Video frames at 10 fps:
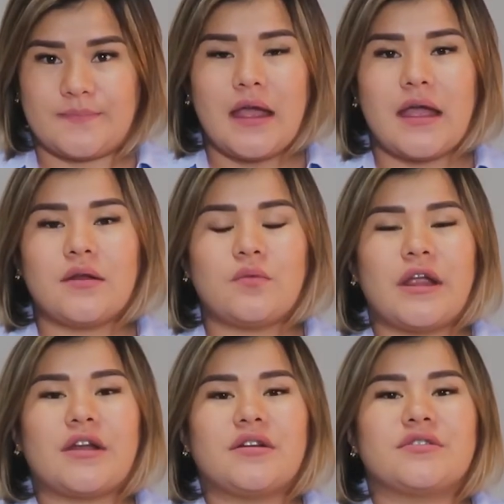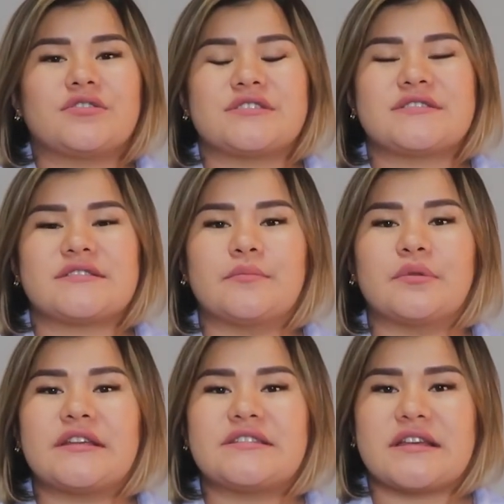And we're just
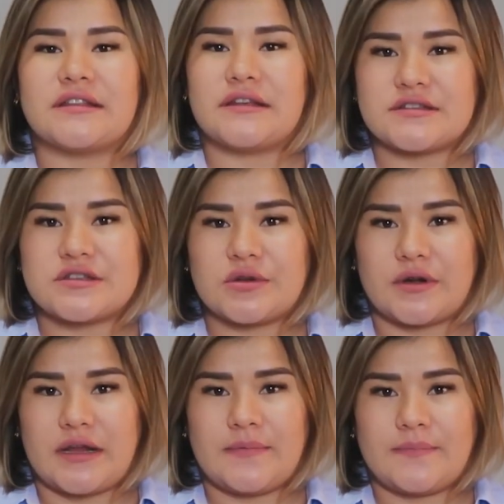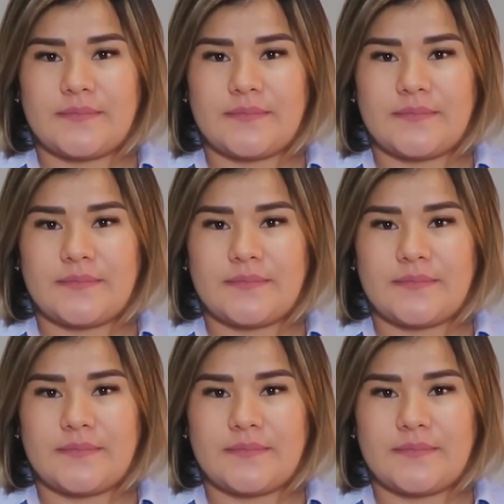simply telling a story.